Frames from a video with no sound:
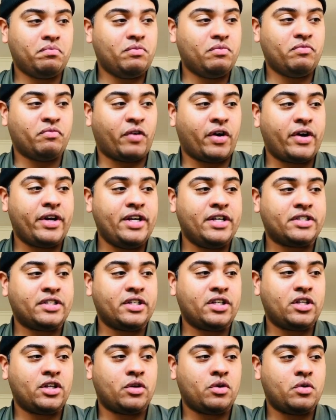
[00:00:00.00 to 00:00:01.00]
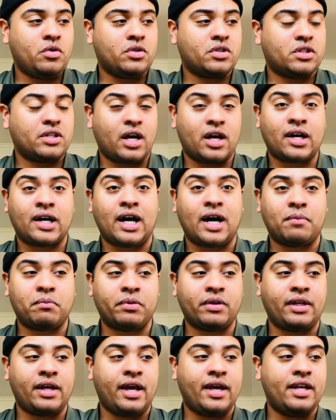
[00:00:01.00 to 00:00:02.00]
very easy to use, not
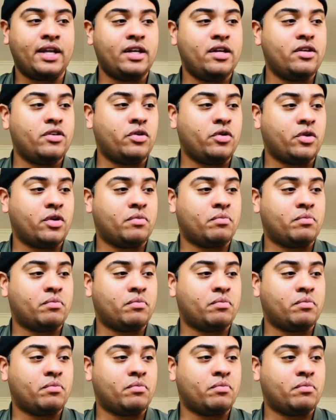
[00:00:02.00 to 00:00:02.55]
complicated. You can